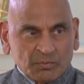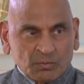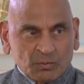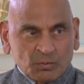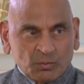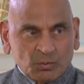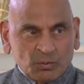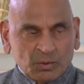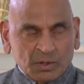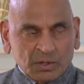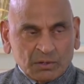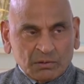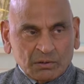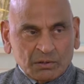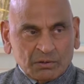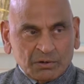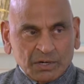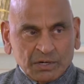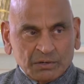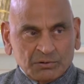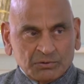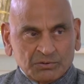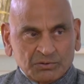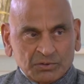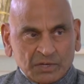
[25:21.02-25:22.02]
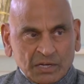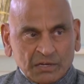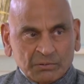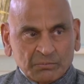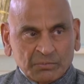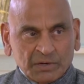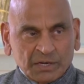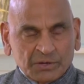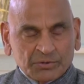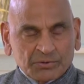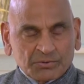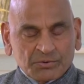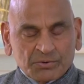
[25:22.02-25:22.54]
one great Zen
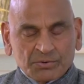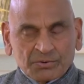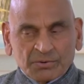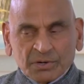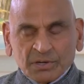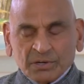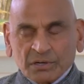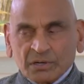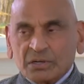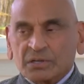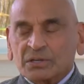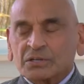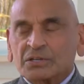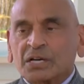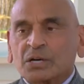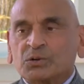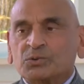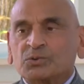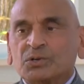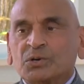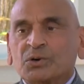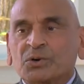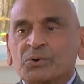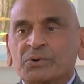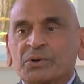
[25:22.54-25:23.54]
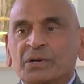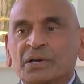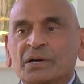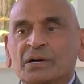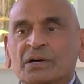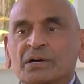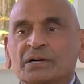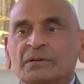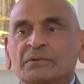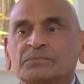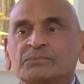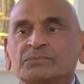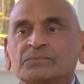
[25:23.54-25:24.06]
master in South
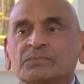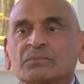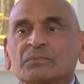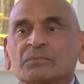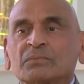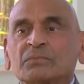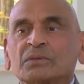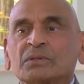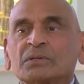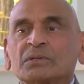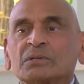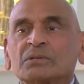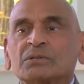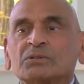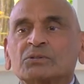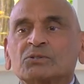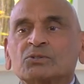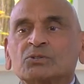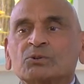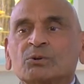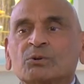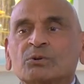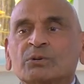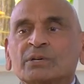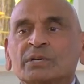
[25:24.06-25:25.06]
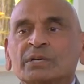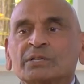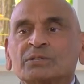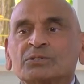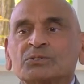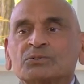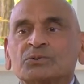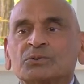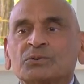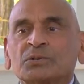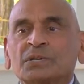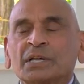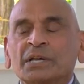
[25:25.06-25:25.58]
Korea, Chulung
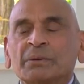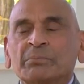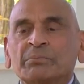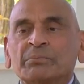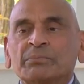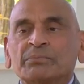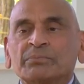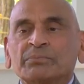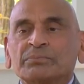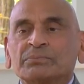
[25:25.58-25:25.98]
Sunim.